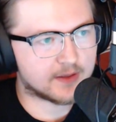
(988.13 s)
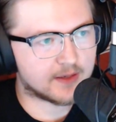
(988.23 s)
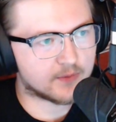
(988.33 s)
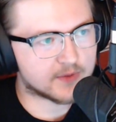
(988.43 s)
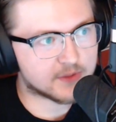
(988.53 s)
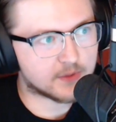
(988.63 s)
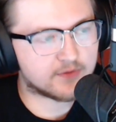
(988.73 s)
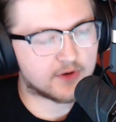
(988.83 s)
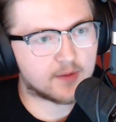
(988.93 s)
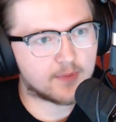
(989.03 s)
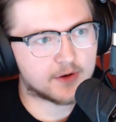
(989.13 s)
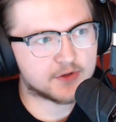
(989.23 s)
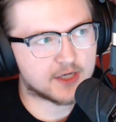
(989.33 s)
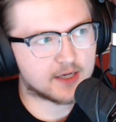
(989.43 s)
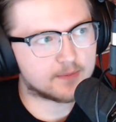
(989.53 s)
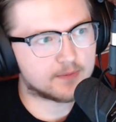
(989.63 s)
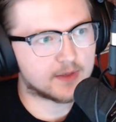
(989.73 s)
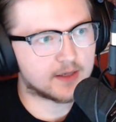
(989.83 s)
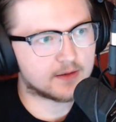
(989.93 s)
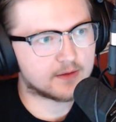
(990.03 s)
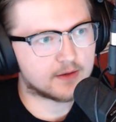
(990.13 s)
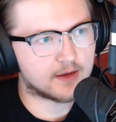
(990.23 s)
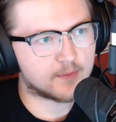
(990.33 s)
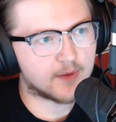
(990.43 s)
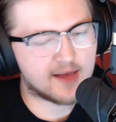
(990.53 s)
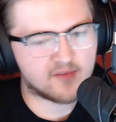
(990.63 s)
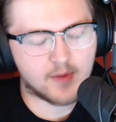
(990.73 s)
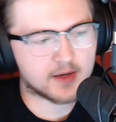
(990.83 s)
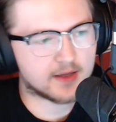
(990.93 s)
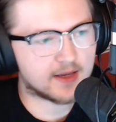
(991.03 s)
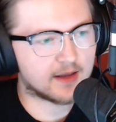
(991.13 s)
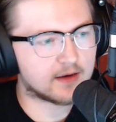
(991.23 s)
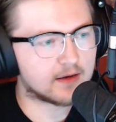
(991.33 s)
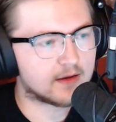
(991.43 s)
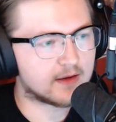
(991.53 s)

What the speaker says: And I wish I would have done a better job, and I'm going to have him on again,